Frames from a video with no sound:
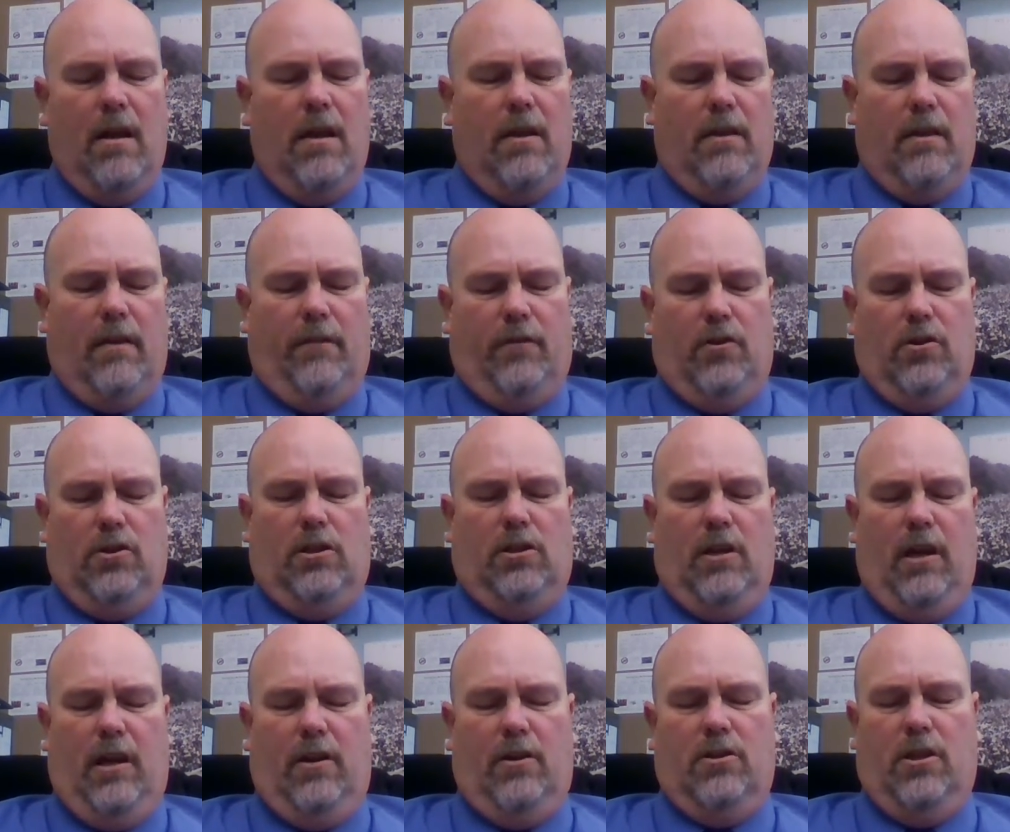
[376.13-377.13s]
The first
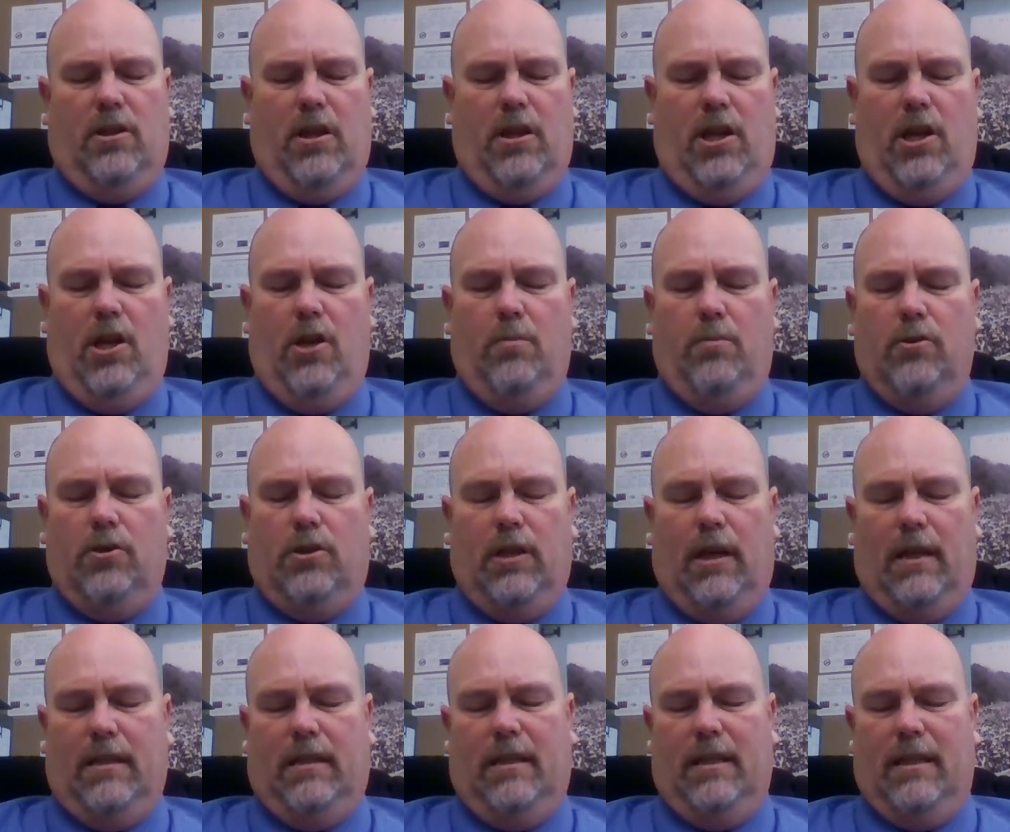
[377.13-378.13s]
letters of the Hebrew
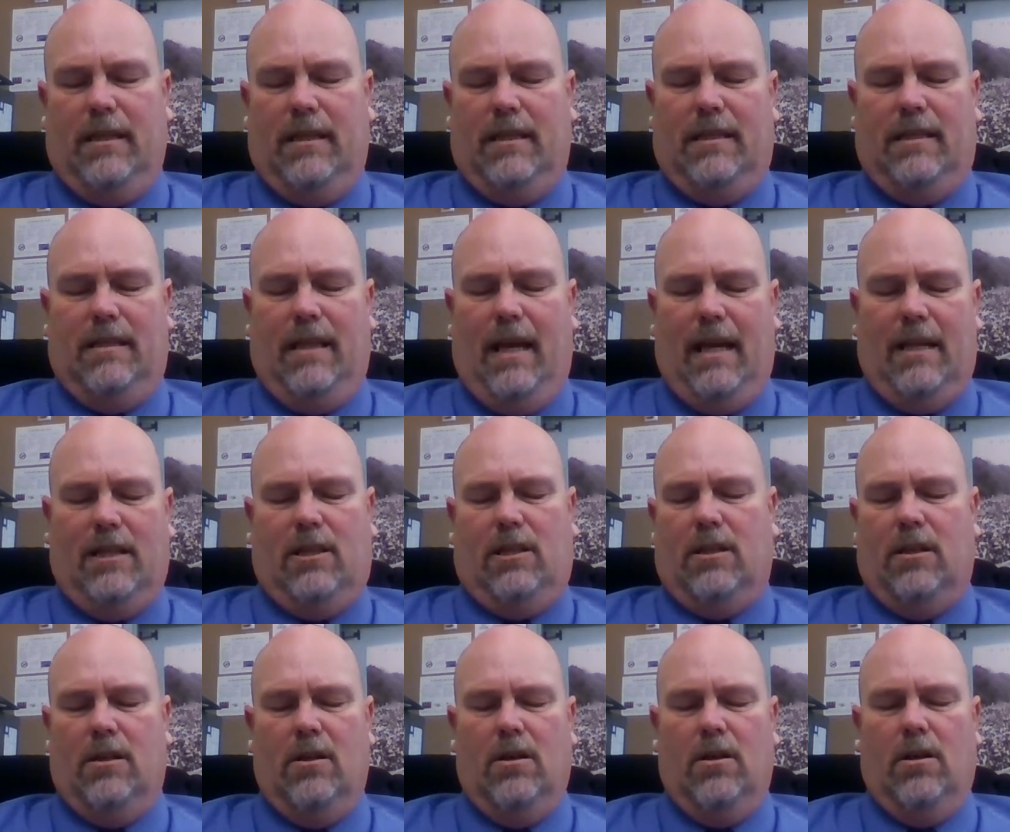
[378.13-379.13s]
sentence
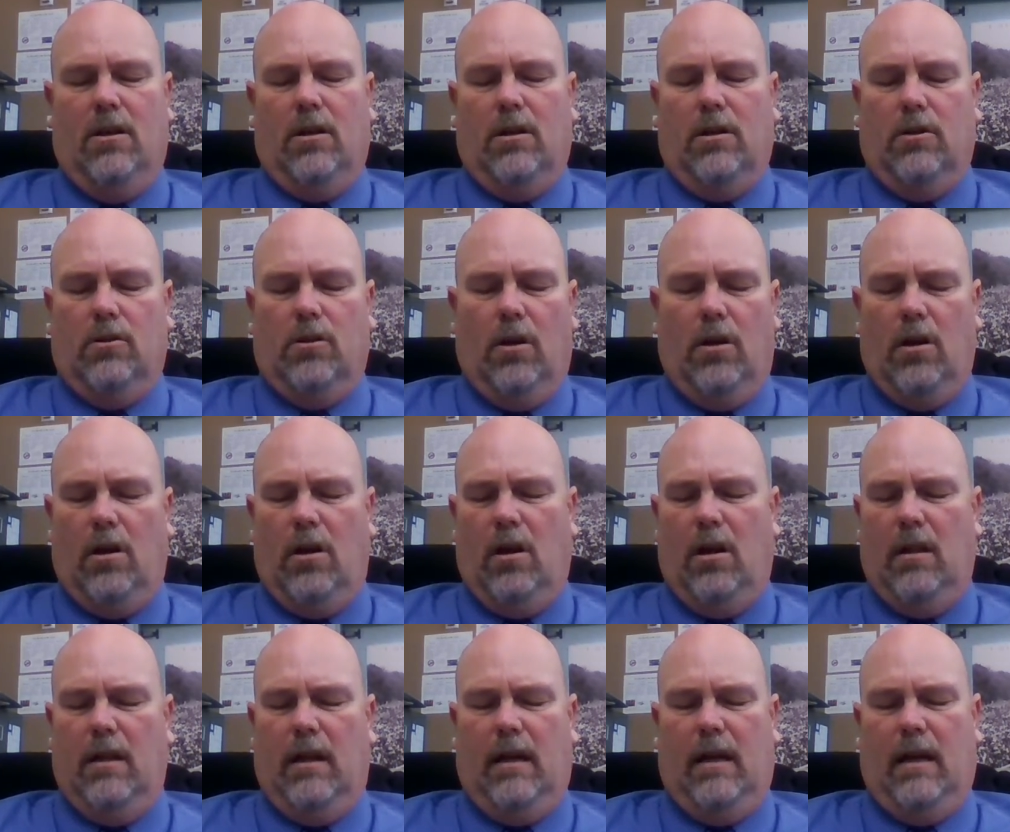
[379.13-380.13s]
Nes
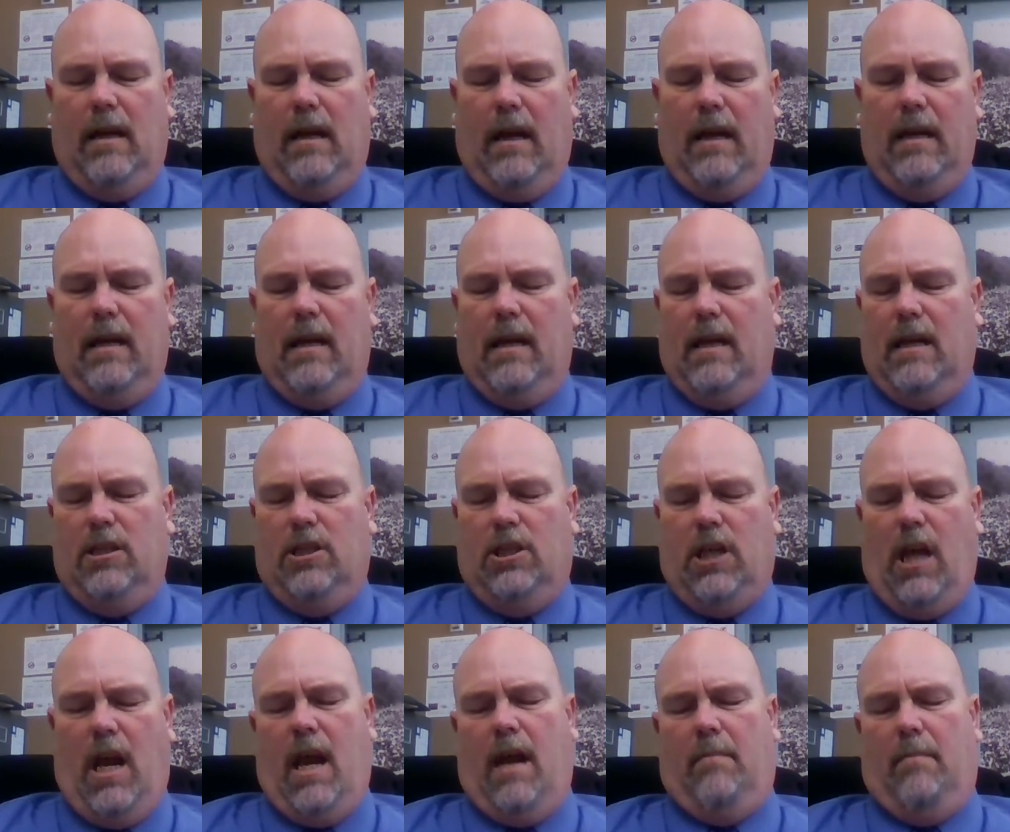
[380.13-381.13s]
Gadol Haya
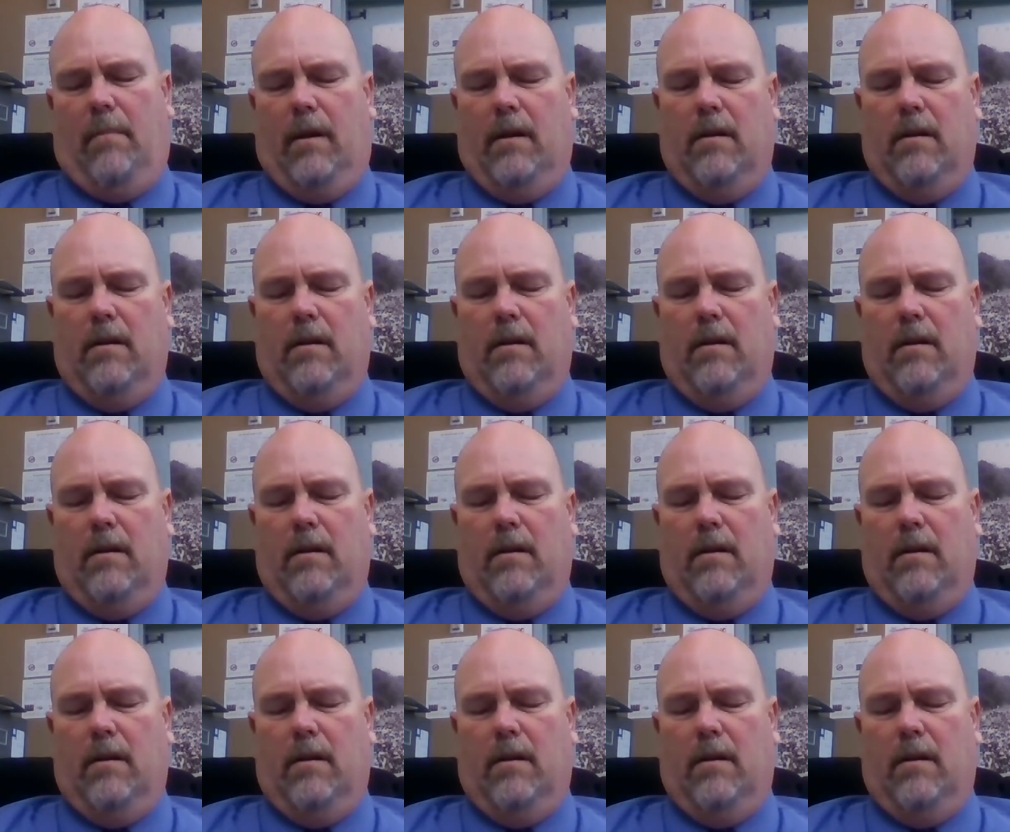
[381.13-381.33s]
Shem,